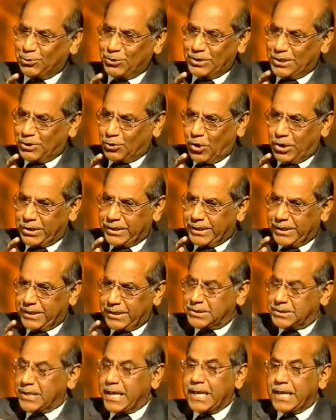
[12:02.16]
particular
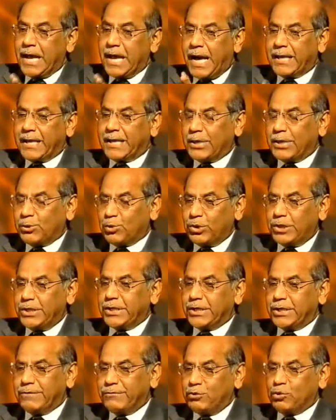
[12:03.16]
colleague is saying. I can
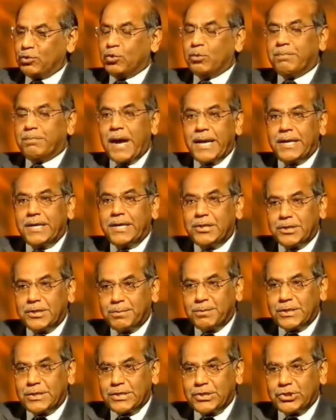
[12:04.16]
only give you my
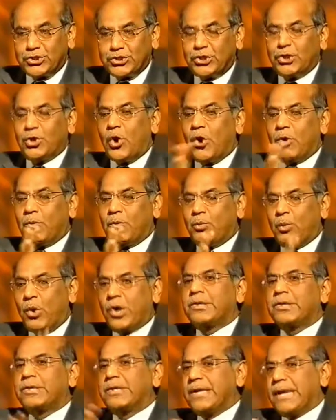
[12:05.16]
interpretation of
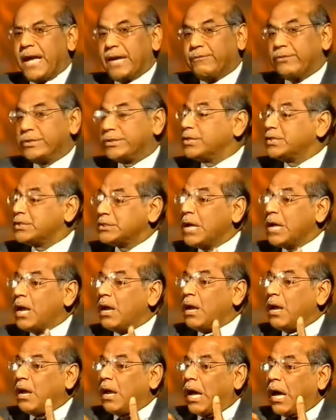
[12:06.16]
what the language is.
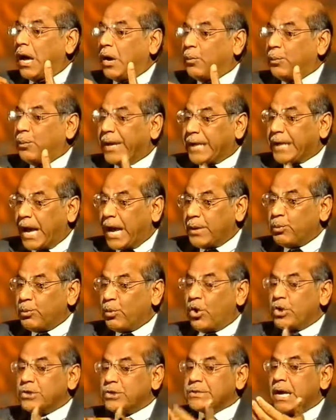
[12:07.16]
When I
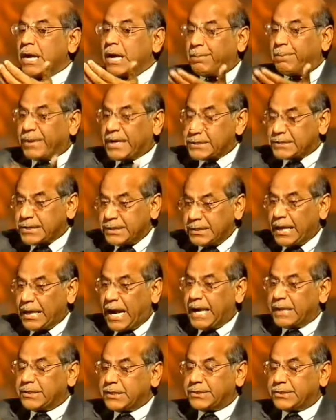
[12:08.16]
was
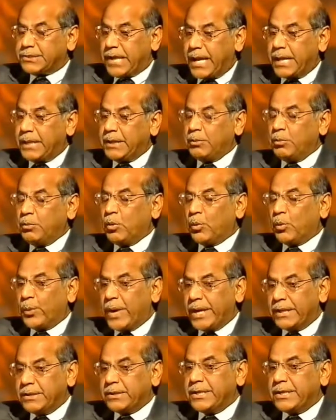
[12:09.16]
present at the time
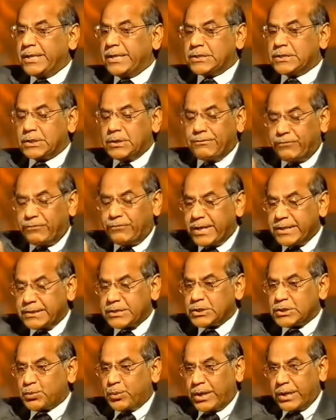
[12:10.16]
when these
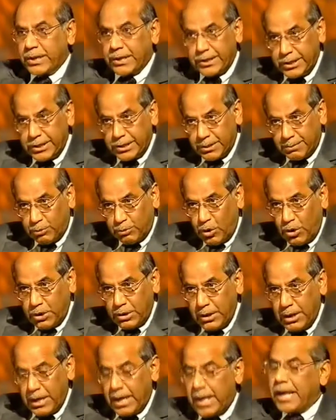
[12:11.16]
phrases were agreed
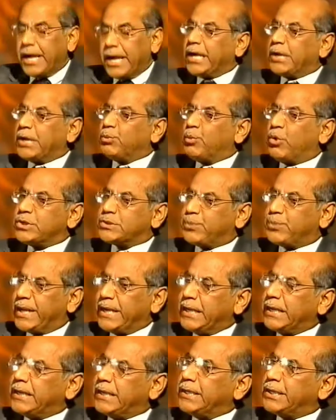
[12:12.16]
upon, it was
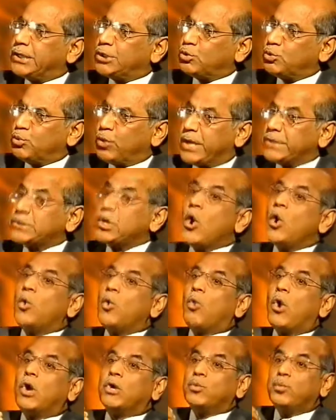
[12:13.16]
very clear to us
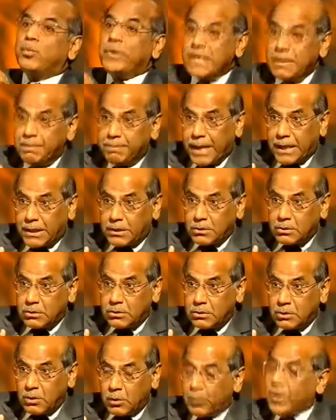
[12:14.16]
what we meant
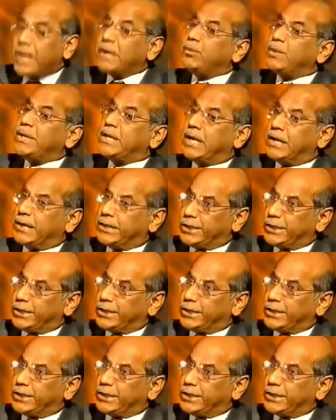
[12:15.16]
when we